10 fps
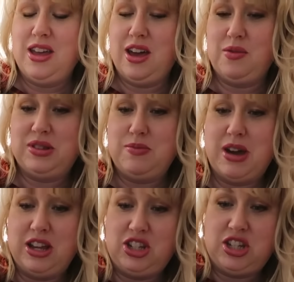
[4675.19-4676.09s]
That was
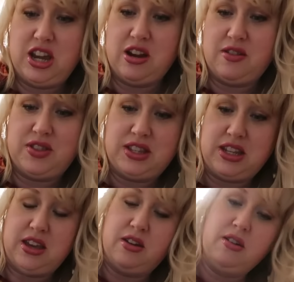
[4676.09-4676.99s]
my share of the
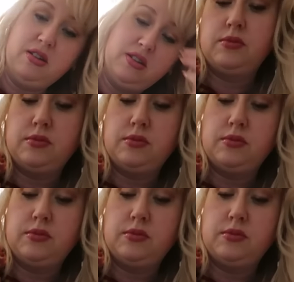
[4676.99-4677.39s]
deal.